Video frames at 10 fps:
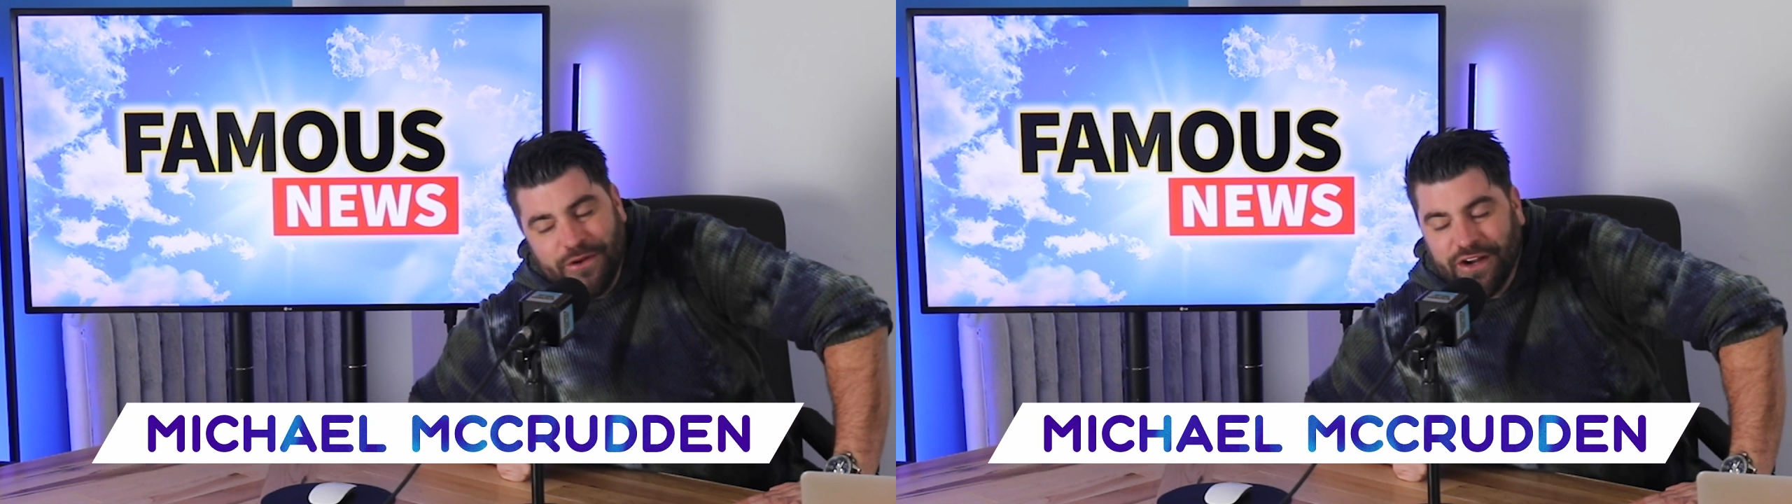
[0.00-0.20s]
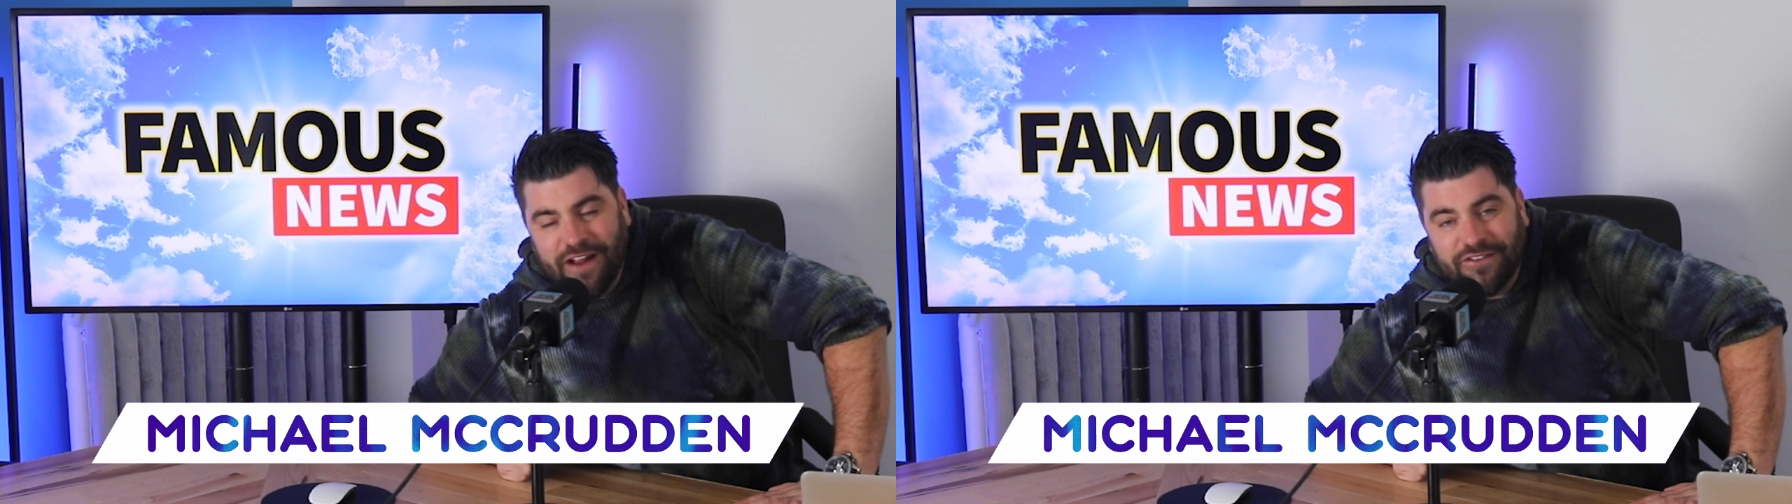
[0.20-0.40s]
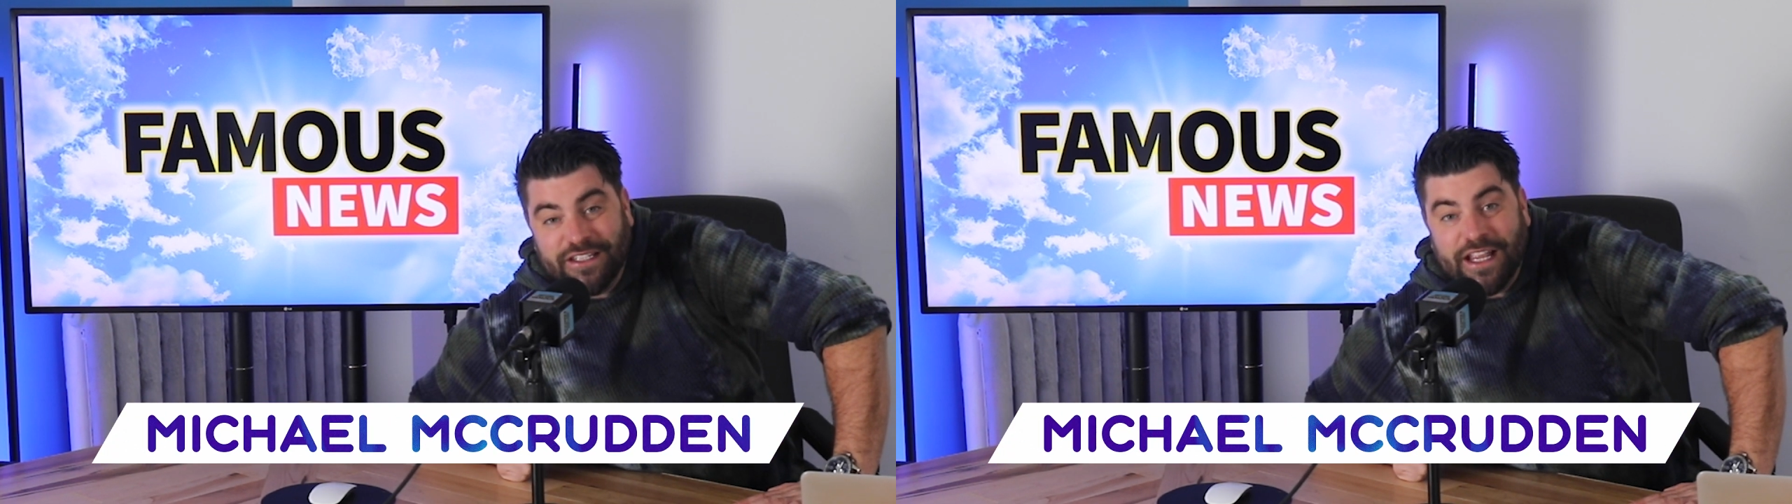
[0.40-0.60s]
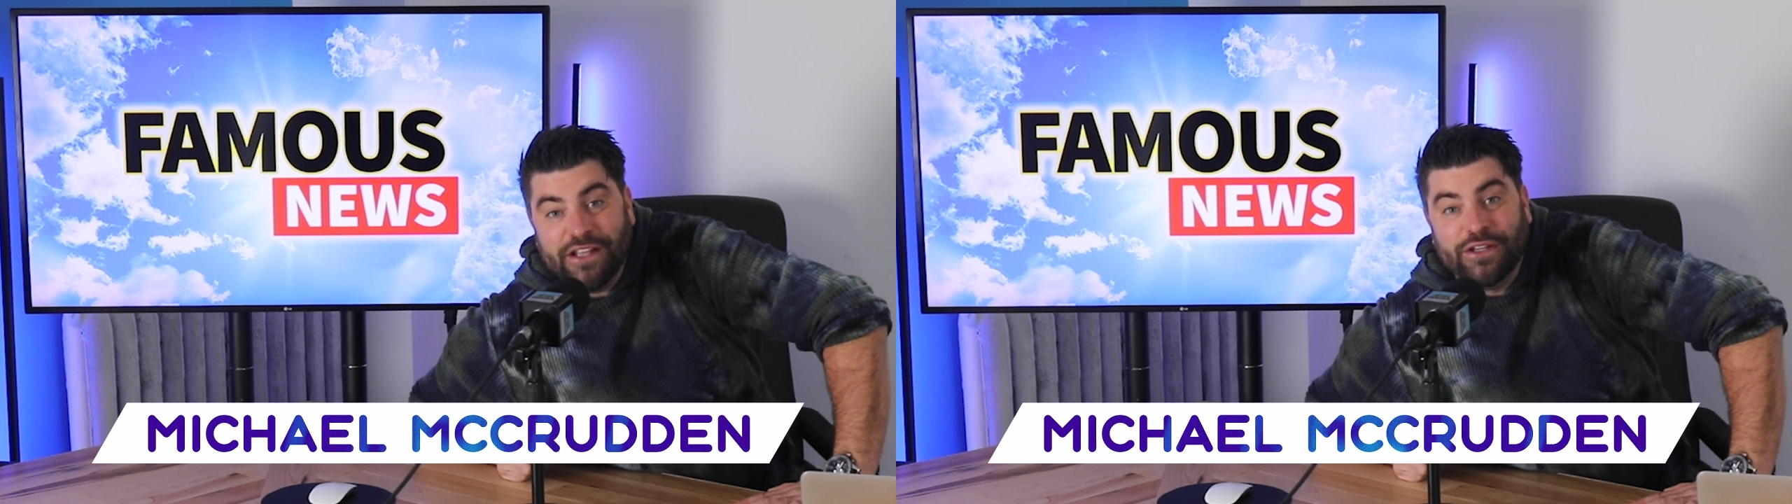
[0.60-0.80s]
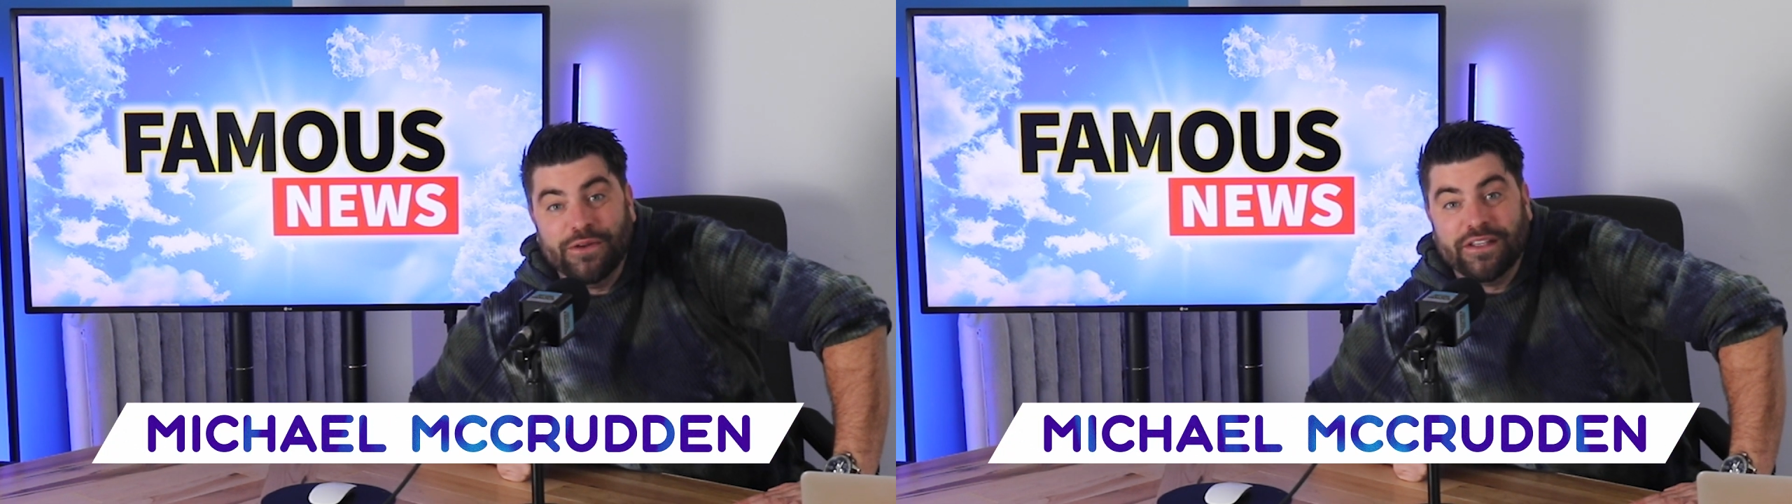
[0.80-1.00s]
you're gonna have to stay
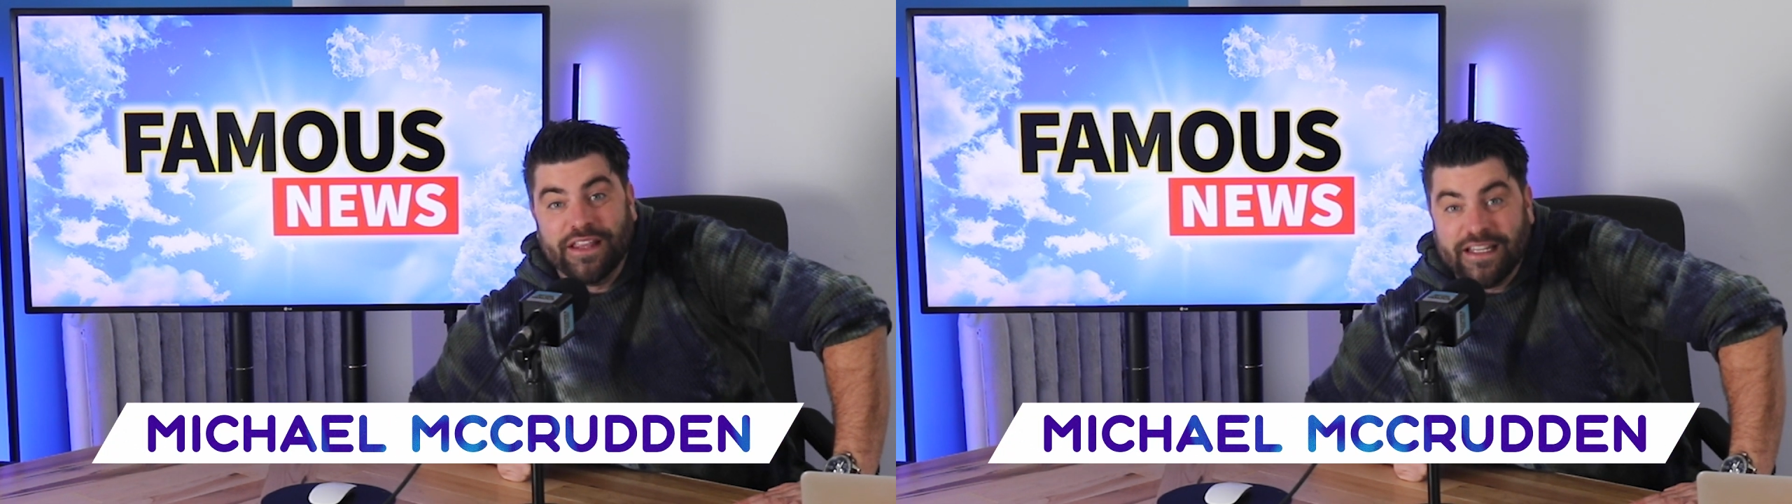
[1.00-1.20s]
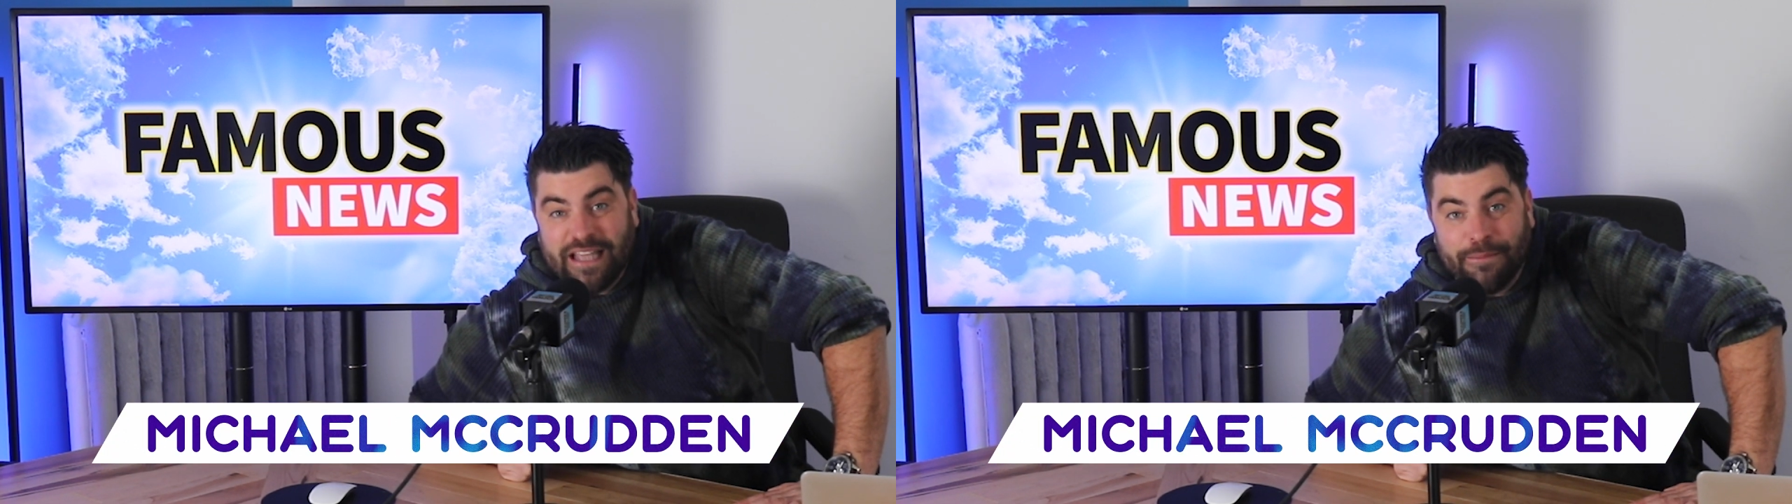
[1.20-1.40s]
tuned to this